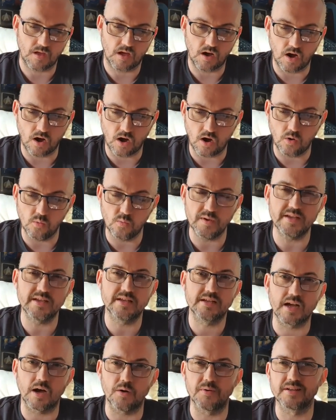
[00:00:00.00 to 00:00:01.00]
are we
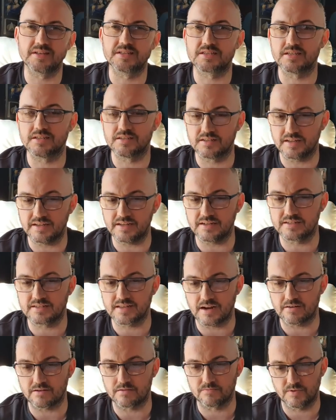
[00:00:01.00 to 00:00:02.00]
going to need
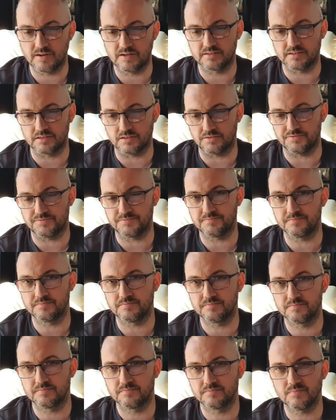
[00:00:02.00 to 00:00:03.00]
Darren Randolph?
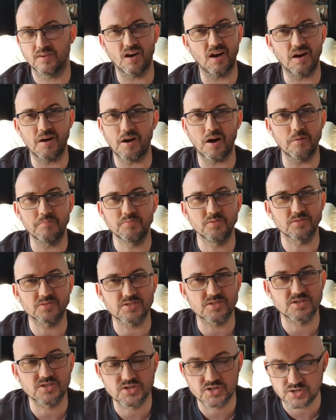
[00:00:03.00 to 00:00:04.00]
I'm not
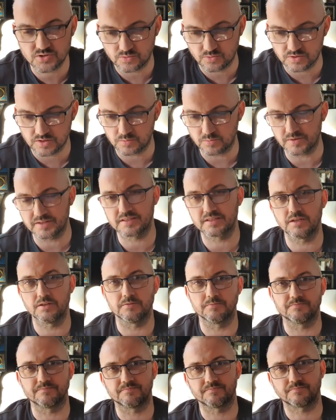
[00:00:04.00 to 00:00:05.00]
so sure that we
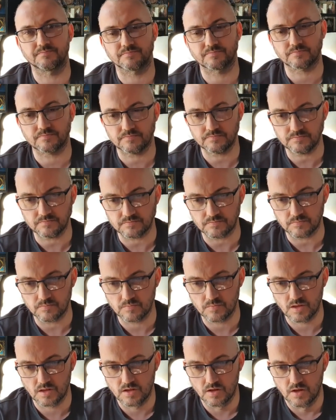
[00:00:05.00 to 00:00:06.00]
do.
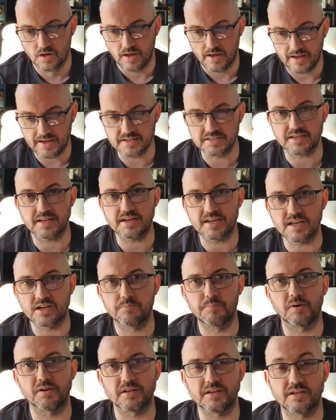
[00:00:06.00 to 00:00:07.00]
Is
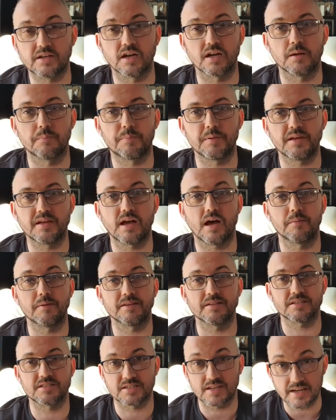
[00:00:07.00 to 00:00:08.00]
anybody going to be coming
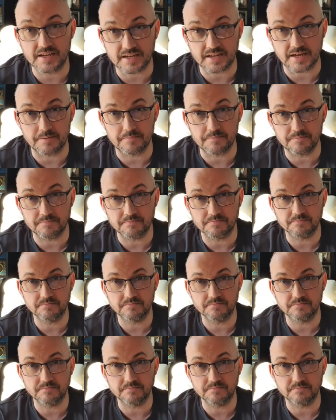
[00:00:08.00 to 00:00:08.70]
to take him